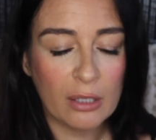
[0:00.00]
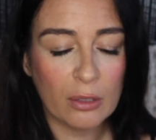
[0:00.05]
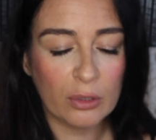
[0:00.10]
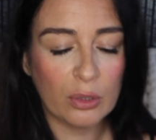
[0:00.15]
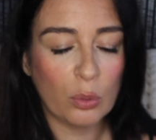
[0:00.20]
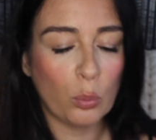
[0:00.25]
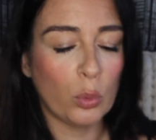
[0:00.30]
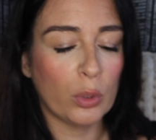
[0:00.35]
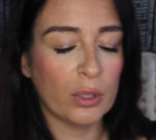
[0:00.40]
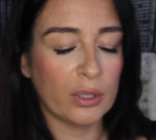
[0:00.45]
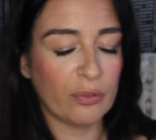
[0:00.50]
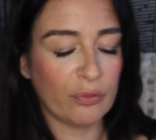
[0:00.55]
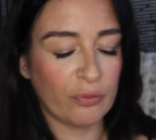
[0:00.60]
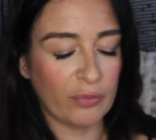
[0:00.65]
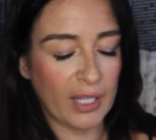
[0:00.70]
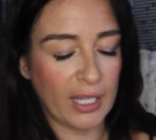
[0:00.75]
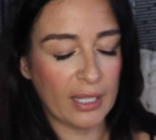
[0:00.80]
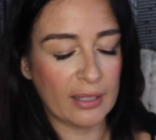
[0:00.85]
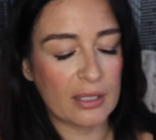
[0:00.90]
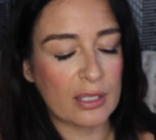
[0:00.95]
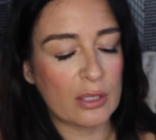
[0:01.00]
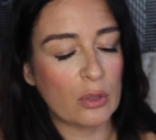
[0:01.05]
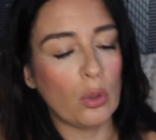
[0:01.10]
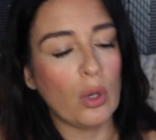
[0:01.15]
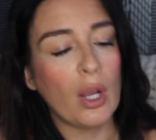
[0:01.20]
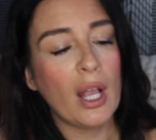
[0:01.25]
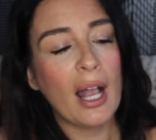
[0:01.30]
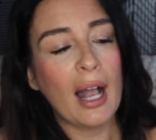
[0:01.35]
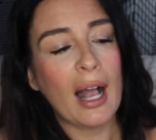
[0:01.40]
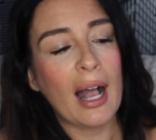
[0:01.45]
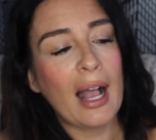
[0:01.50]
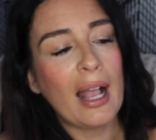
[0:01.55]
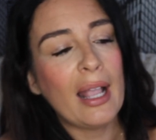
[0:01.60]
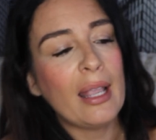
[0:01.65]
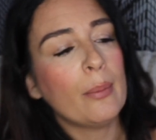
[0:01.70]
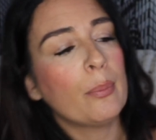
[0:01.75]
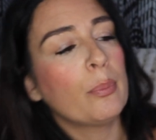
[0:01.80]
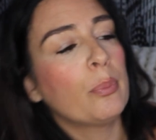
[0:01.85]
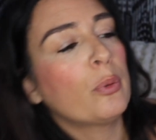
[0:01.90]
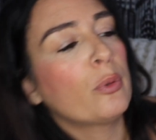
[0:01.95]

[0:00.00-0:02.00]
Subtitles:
of the word faith, so I